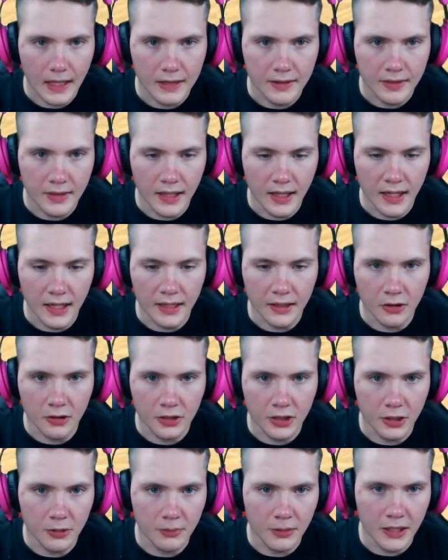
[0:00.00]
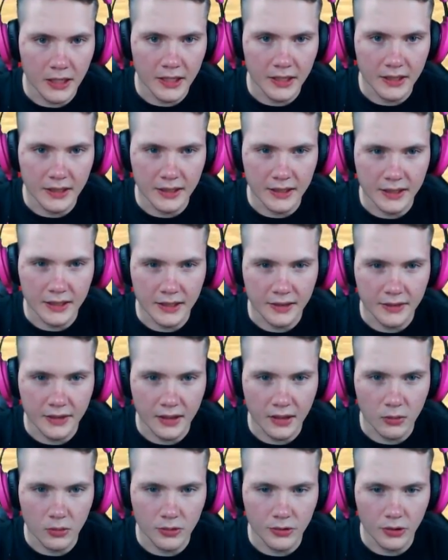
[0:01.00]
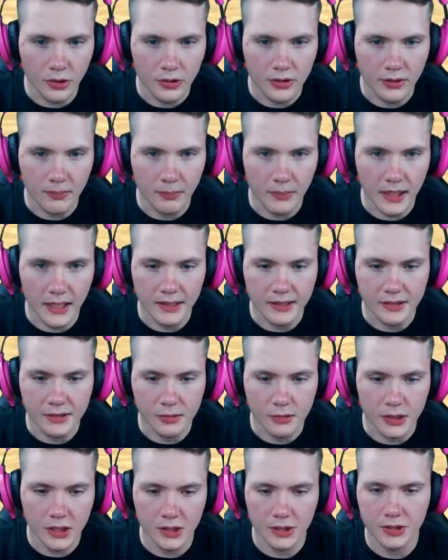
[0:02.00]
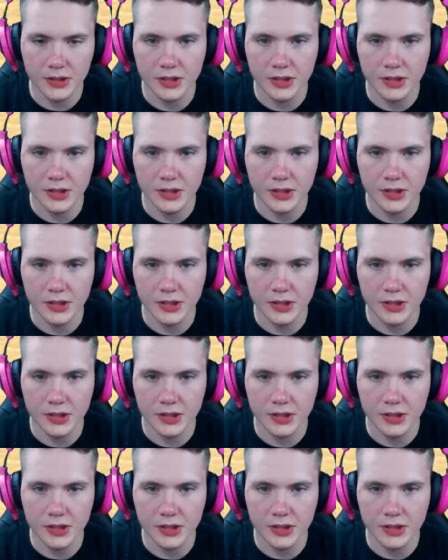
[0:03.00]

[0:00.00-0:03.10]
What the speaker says: that are nearby, and I think it will knock them back as well.